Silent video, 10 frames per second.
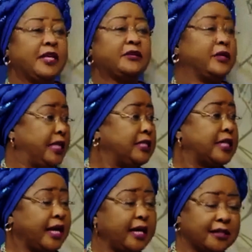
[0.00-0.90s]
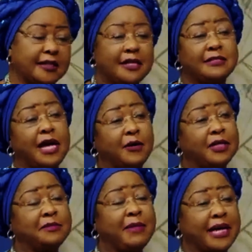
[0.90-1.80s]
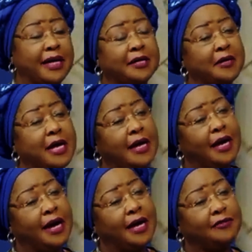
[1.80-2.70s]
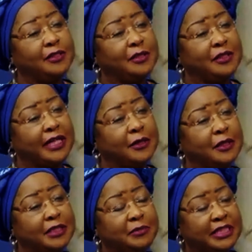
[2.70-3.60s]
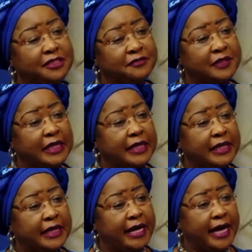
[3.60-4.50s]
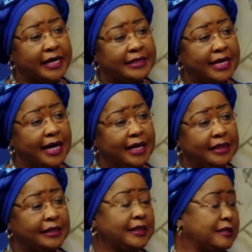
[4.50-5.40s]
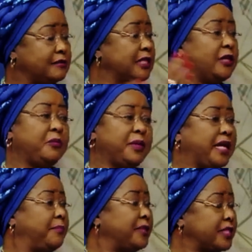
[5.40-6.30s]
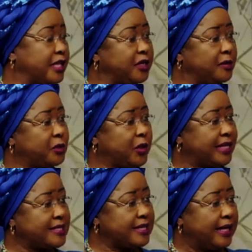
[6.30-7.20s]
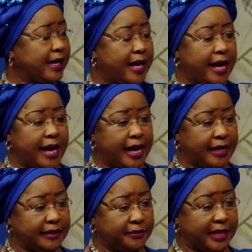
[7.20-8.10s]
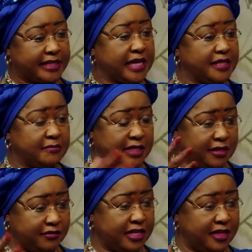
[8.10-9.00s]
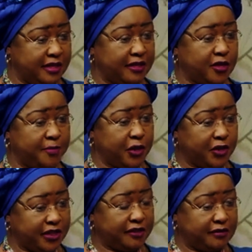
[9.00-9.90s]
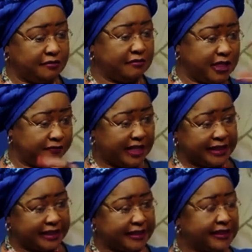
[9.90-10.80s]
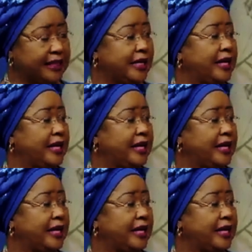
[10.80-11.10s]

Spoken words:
So he is a king. So I call him my king, even though they call him a chief. And he has really opened up his kingdom to us. And we are starting with 3 communities, 3 villages.